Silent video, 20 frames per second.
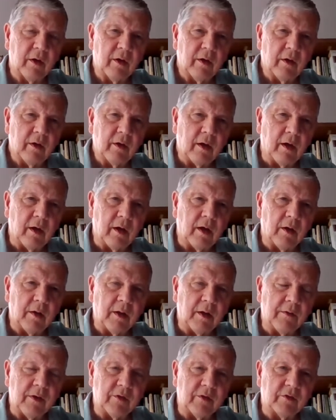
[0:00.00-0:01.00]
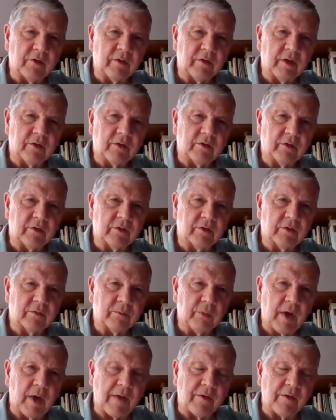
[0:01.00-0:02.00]
and this is
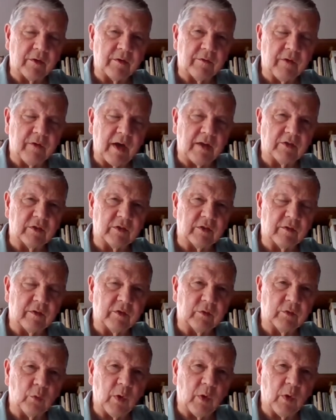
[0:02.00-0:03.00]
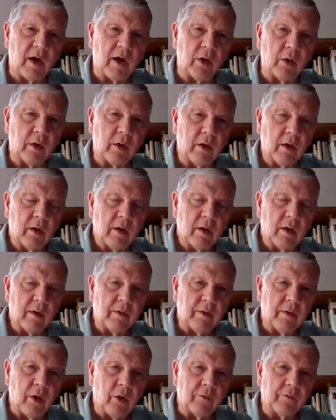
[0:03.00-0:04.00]
rather divisive as well,
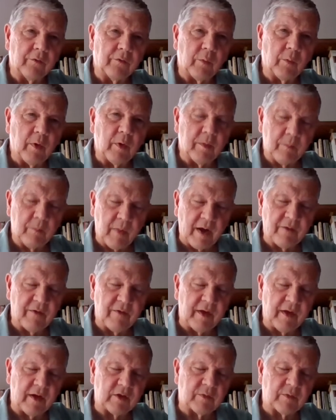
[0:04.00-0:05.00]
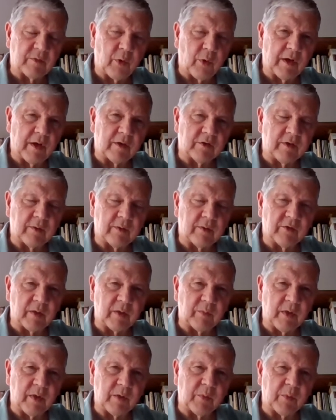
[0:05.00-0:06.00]
though from my vantage point, it seems like
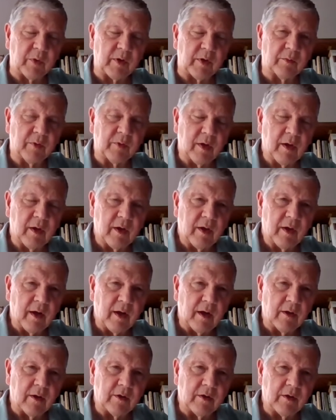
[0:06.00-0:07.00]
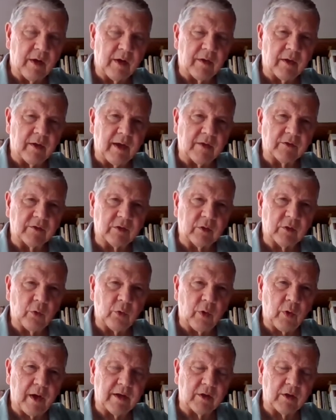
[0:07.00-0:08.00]
people are nonetheless
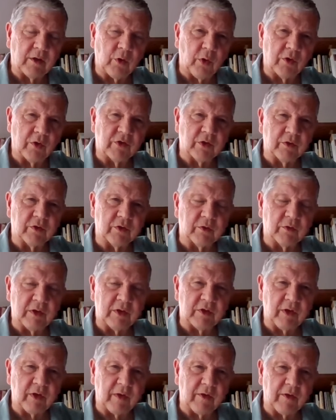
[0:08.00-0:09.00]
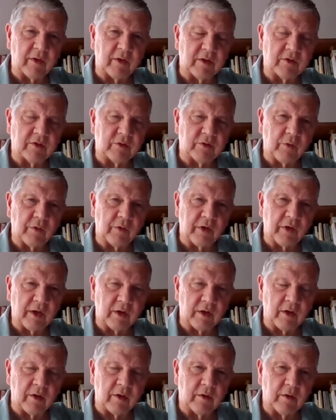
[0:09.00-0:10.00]
quite cordial to each other, at least over
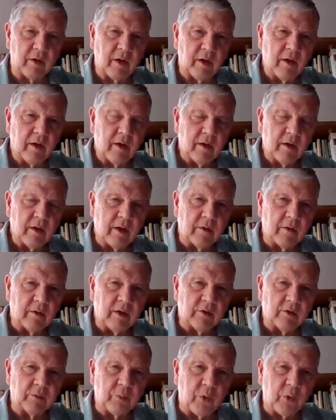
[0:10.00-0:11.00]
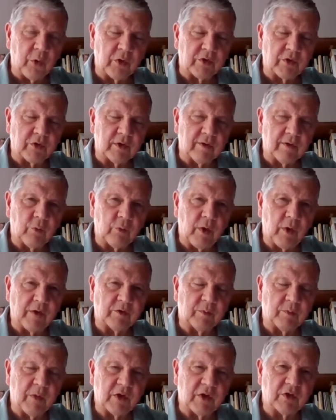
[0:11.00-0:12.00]
here in this portion of West
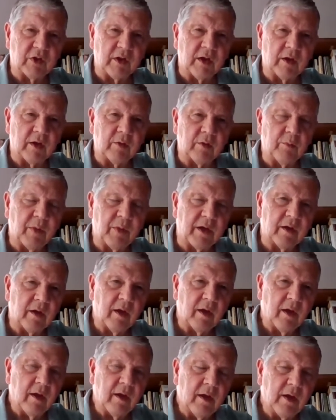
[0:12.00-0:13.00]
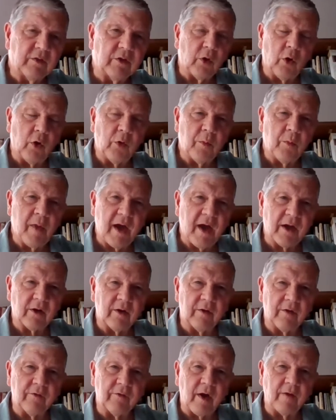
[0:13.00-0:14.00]
Michigan. But it's the matter
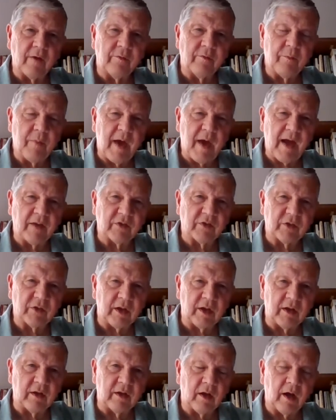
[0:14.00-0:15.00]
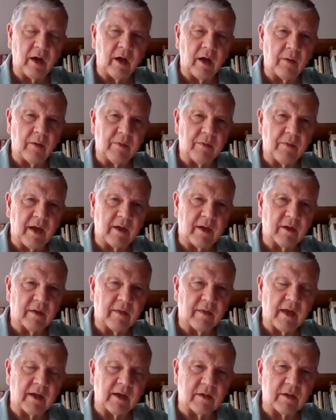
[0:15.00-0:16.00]
of masking
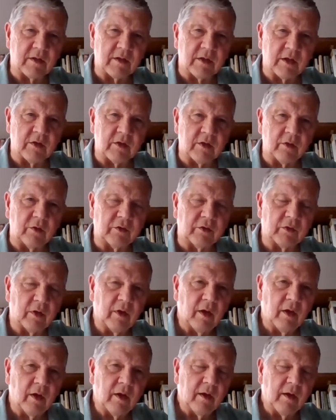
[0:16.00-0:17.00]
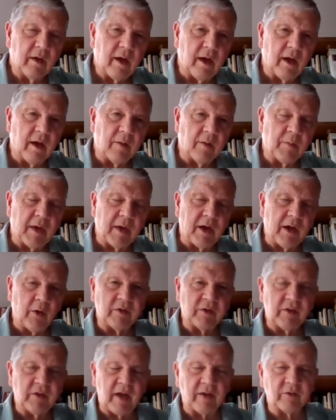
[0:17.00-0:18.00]
that continues. I always
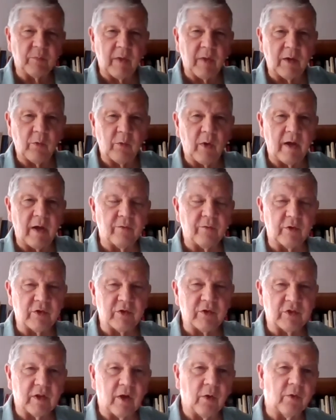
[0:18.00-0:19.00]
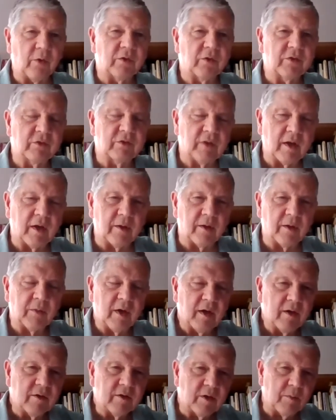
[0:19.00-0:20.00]
ask my wife when she goes
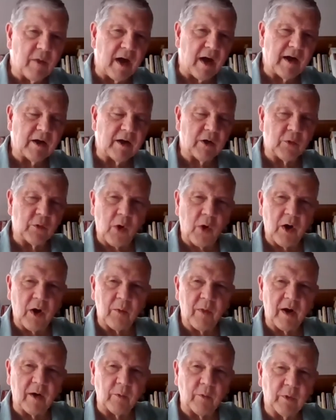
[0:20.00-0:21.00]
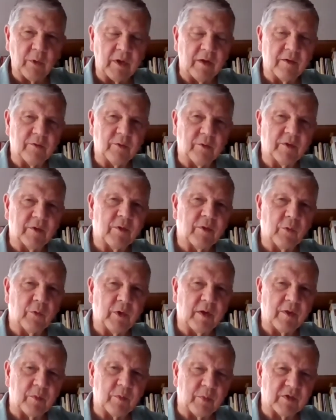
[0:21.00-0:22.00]
to Meijer or Walmart, what are
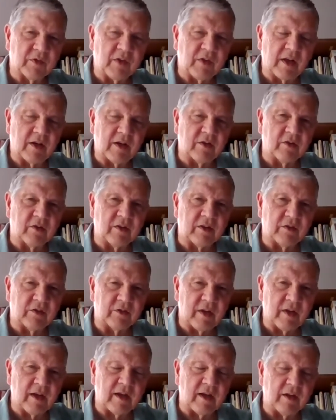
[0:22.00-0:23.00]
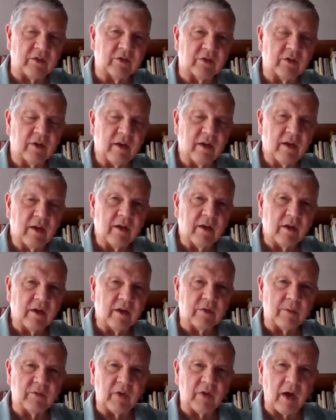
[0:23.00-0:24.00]
the percentage these days in
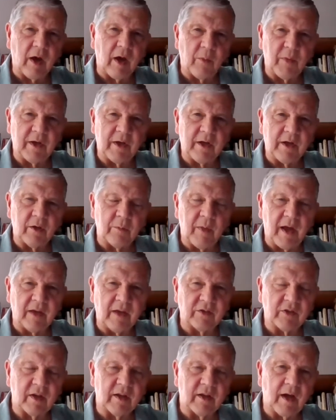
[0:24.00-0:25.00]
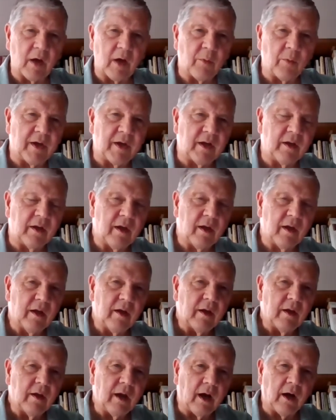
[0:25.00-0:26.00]
terms of how many are masking, how many
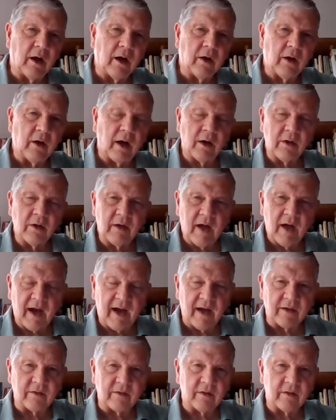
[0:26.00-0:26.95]
are not.